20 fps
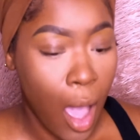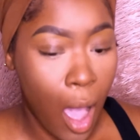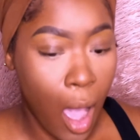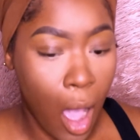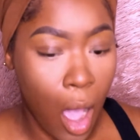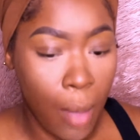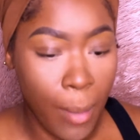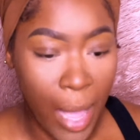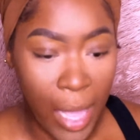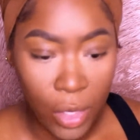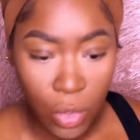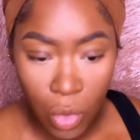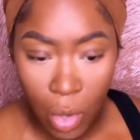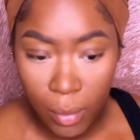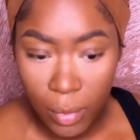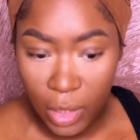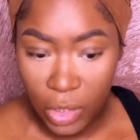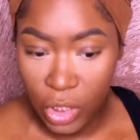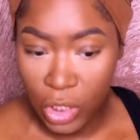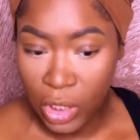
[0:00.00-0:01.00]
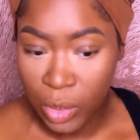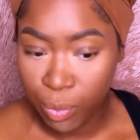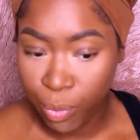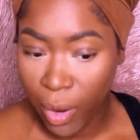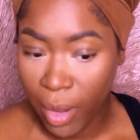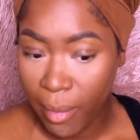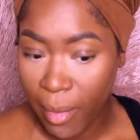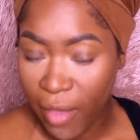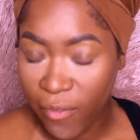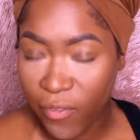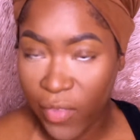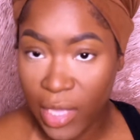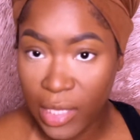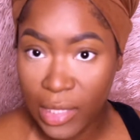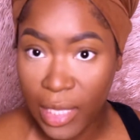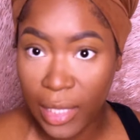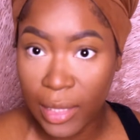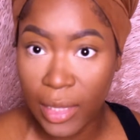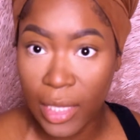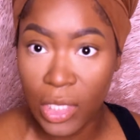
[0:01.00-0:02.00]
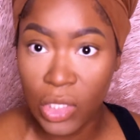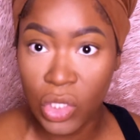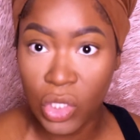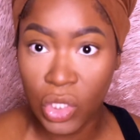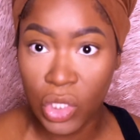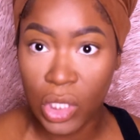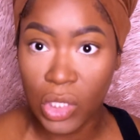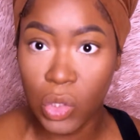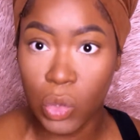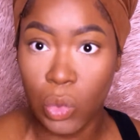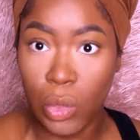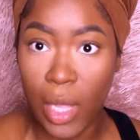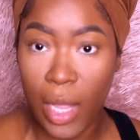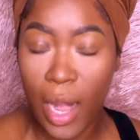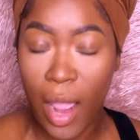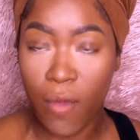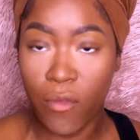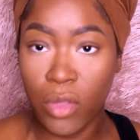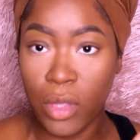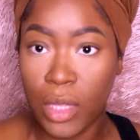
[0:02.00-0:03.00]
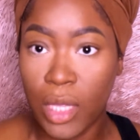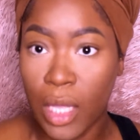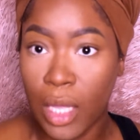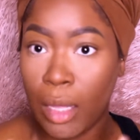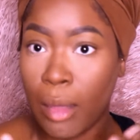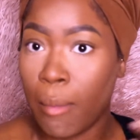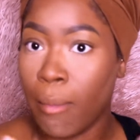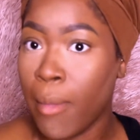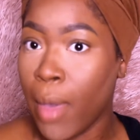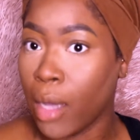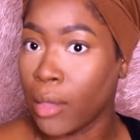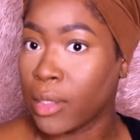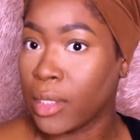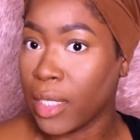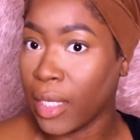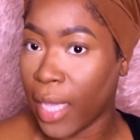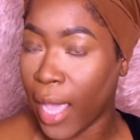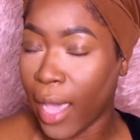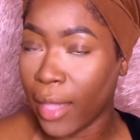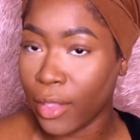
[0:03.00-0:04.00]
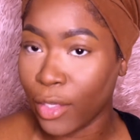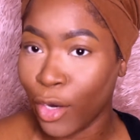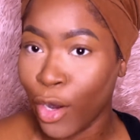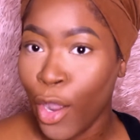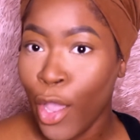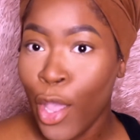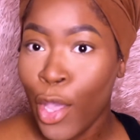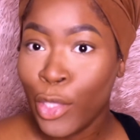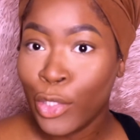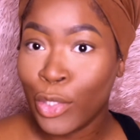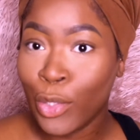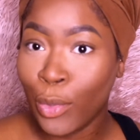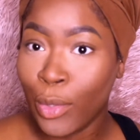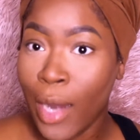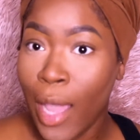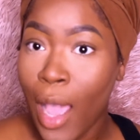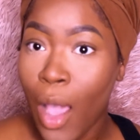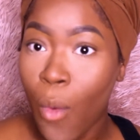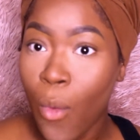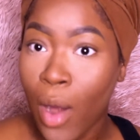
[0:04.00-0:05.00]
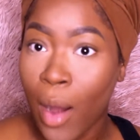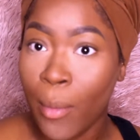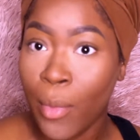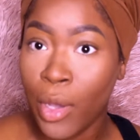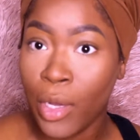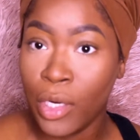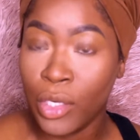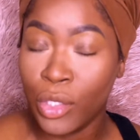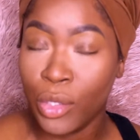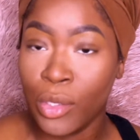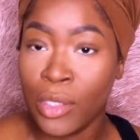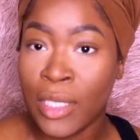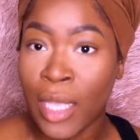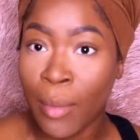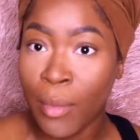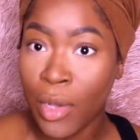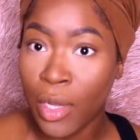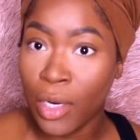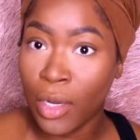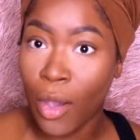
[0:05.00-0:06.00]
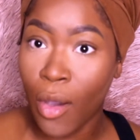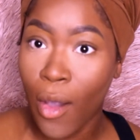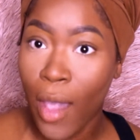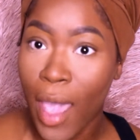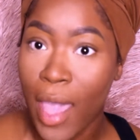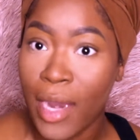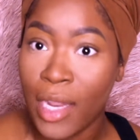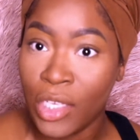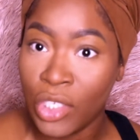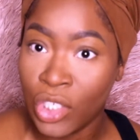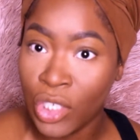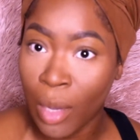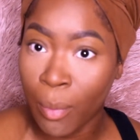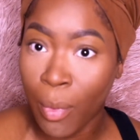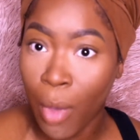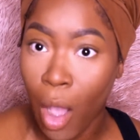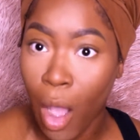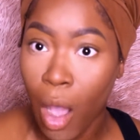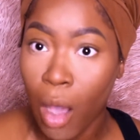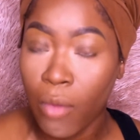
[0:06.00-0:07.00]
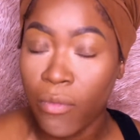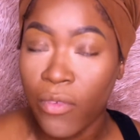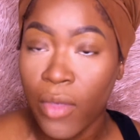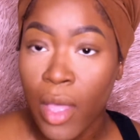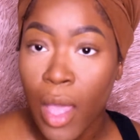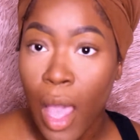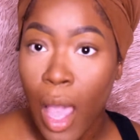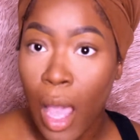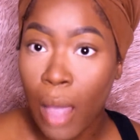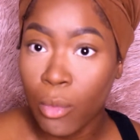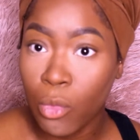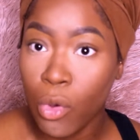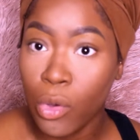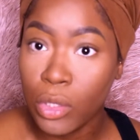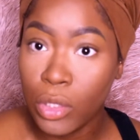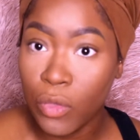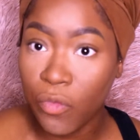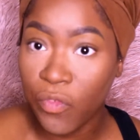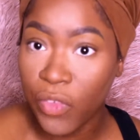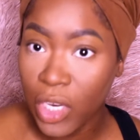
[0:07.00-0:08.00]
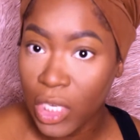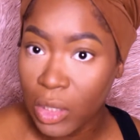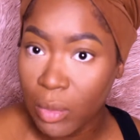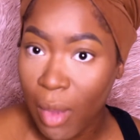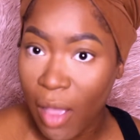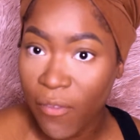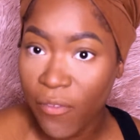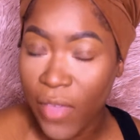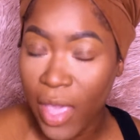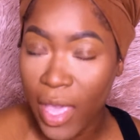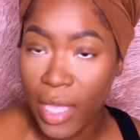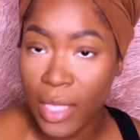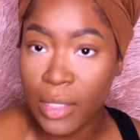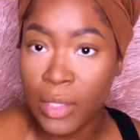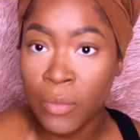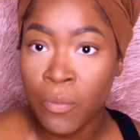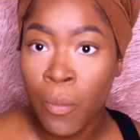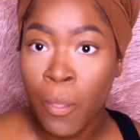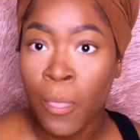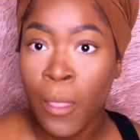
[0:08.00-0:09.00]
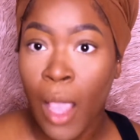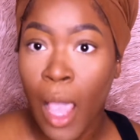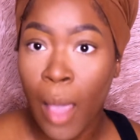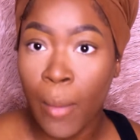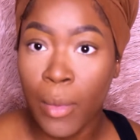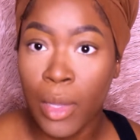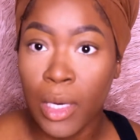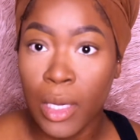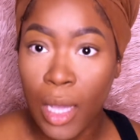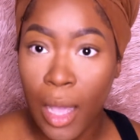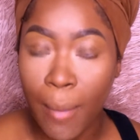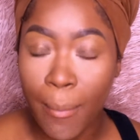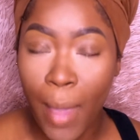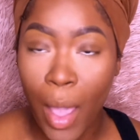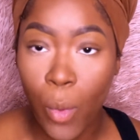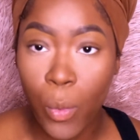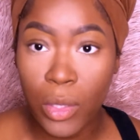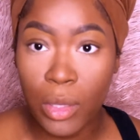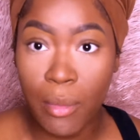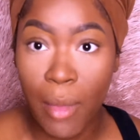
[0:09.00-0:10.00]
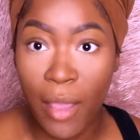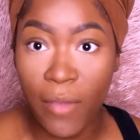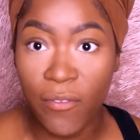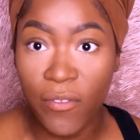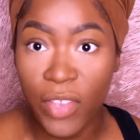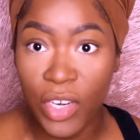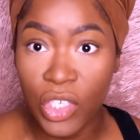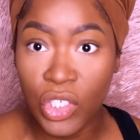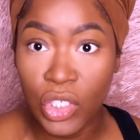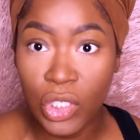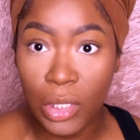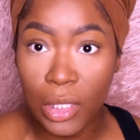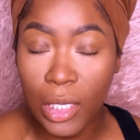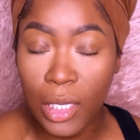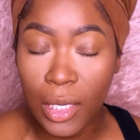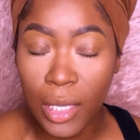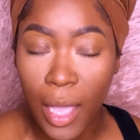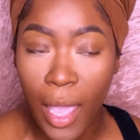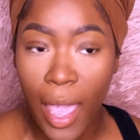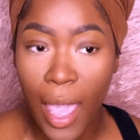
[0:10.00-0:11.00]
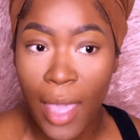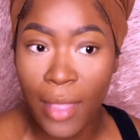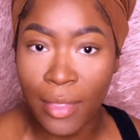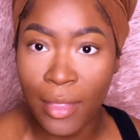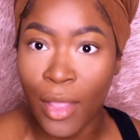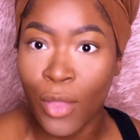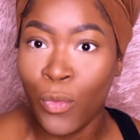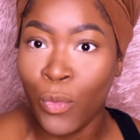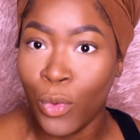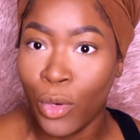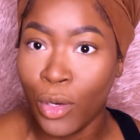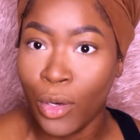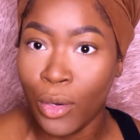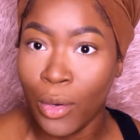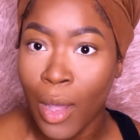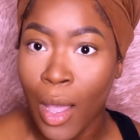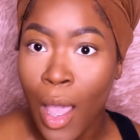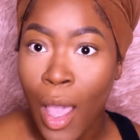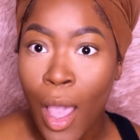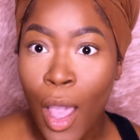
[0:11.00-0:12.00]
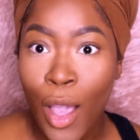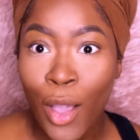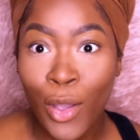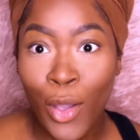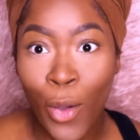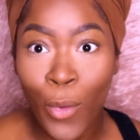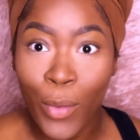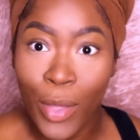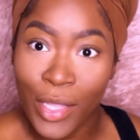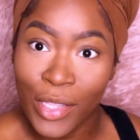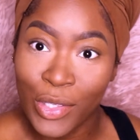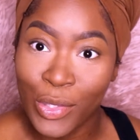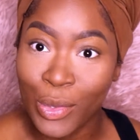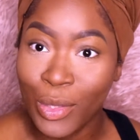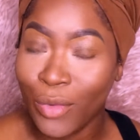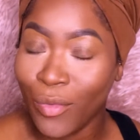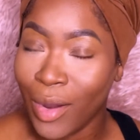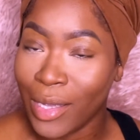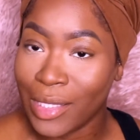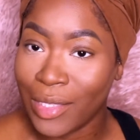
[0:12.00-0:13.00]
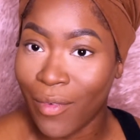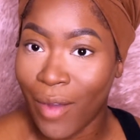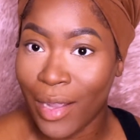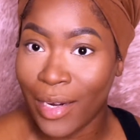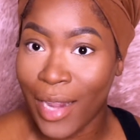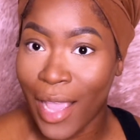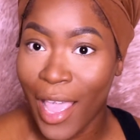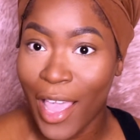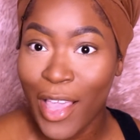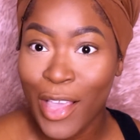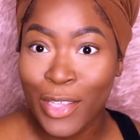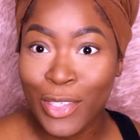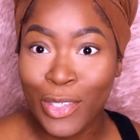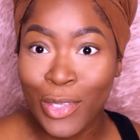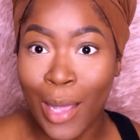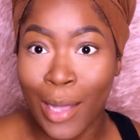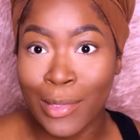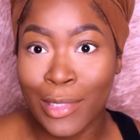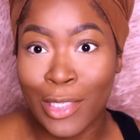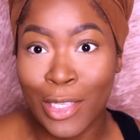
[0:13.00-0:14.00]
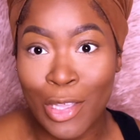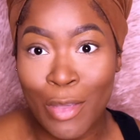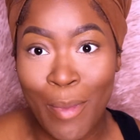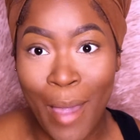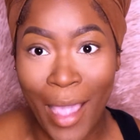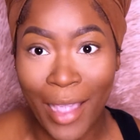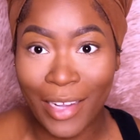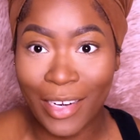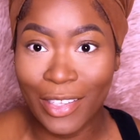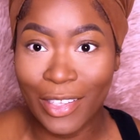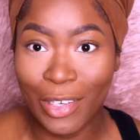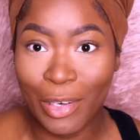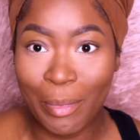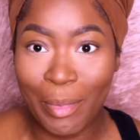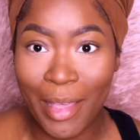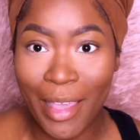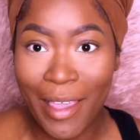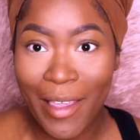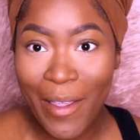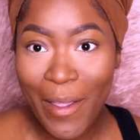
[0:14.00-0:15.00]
I normally just spray my face like this just to let everything melt together. So now what I'm going to do is I'm going to go ahead and jump off. I'm going to finish my face. I'm going to come back with my finished look, and then we'll go into the rest of our day. So I'll see you back in a little bit.